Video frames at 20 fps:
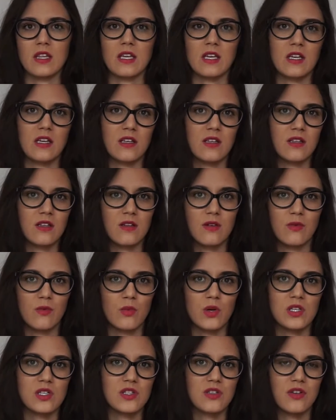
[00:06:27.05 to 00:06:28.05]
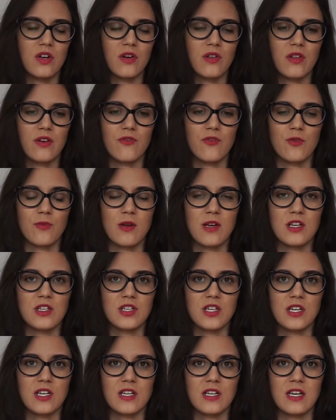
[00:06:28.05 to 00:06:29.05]
Like, once you know the
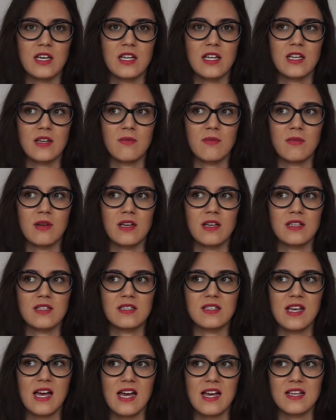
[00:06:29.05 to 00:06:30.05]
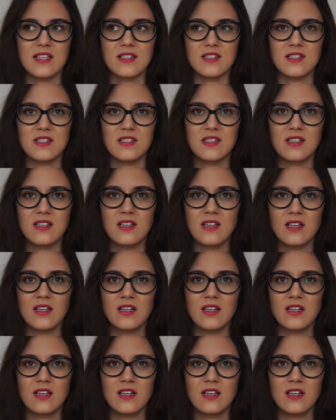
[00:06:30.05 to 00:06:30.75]
information and it makes sense,